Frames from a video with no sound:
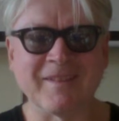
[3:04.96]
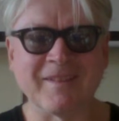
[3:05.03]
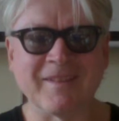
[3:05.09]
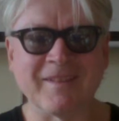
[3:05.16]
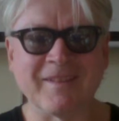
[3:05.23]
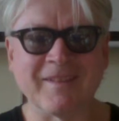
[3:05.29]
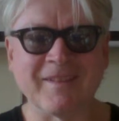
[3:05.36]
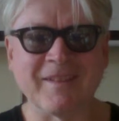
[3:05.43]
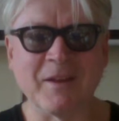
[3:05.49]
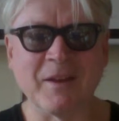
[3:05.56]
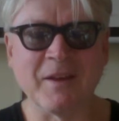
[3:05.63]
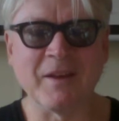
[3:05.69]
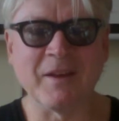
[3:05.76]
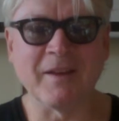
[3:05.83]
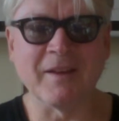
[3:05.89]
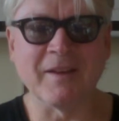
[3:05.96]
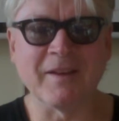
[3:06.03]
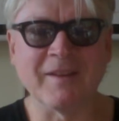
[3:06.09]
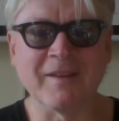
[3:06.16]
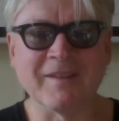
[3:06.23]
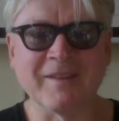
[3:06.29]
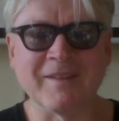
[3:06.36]

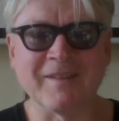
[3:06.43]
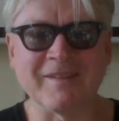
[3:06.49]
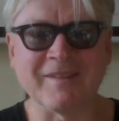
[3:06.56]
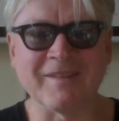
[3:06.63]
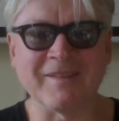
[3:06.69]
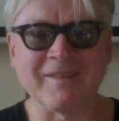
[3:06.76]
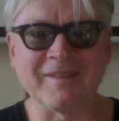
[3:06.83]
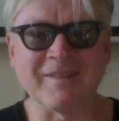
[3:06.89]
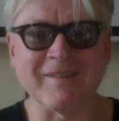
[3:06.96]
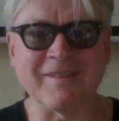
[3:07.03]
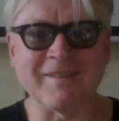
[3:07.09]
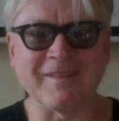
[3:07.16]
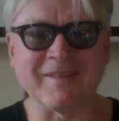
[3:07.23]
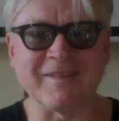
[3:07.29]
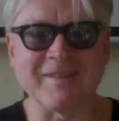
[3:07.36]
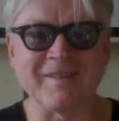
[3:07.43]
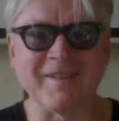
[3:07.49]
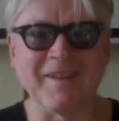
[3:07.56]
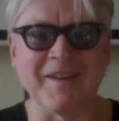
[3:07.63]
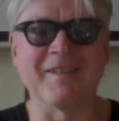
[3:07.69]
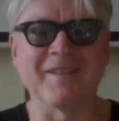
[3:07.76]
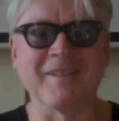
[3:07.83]

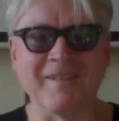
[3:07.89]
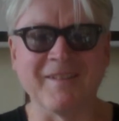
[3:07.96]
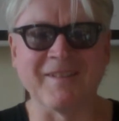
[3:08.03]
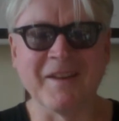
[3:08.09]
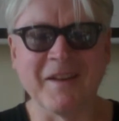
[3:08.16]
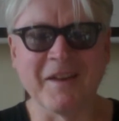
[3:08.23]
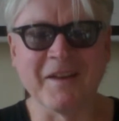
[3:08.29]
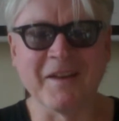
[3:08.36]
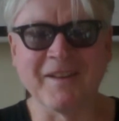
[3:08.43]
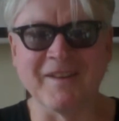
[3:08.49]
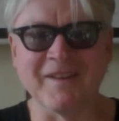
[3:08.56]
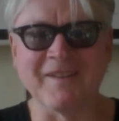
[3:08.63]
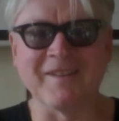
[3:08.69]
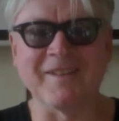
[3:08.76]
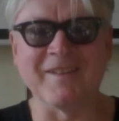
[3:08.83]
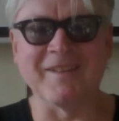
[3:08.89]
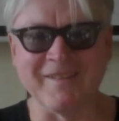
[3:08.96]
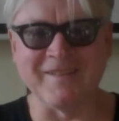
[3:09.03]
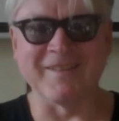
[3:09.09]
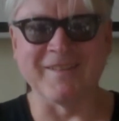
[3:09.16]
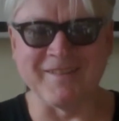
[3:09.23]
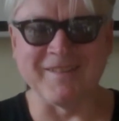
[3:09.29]

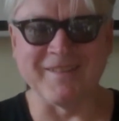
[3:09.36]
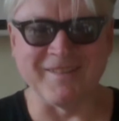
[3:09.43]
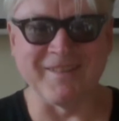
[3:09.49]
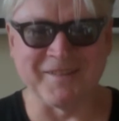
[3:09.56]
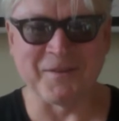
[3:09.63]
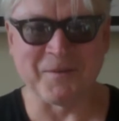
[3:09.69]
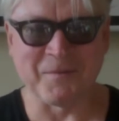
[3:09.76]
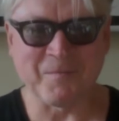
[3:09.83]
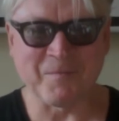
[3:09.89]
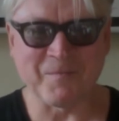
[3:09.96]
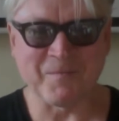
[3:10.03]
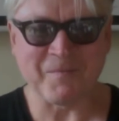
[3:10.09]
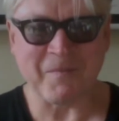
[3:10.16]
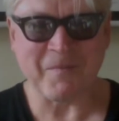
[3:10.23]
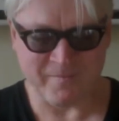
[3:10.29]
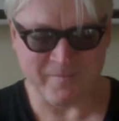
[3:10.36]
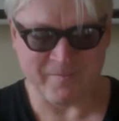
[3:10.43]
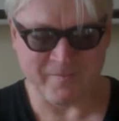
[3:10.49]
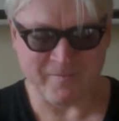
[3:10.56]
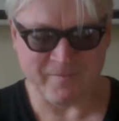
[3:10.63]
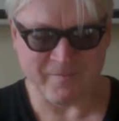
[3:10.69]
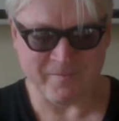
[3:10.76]

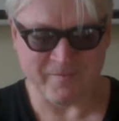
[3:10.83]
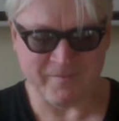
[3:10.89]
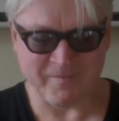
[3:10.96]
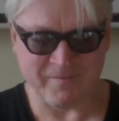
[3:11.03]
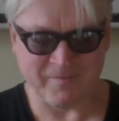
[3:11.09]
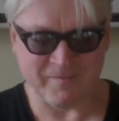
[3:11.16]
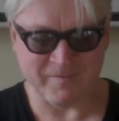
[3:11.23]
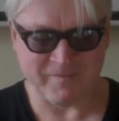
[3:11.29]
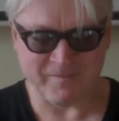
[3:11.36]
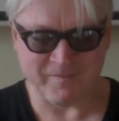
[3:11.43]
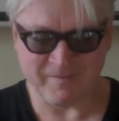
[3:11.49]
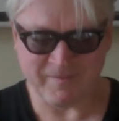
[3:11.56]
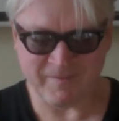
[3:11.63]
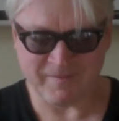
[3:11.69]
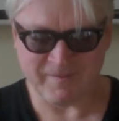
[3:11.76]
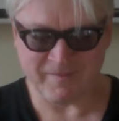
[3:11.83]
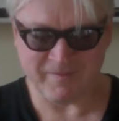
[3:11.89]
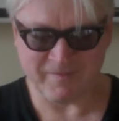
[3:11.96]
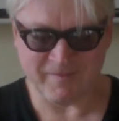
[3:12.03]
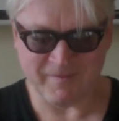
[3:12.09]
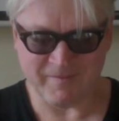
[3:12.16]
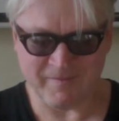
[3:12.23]

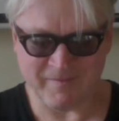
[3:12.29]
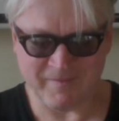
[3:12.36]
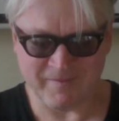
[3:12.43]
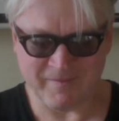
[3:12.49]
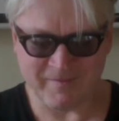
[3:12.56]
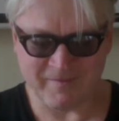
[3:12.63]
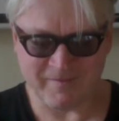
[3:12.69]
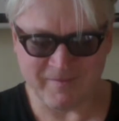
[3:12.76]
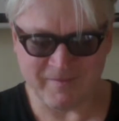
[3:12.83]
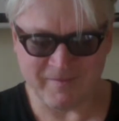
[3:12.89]
[no speech]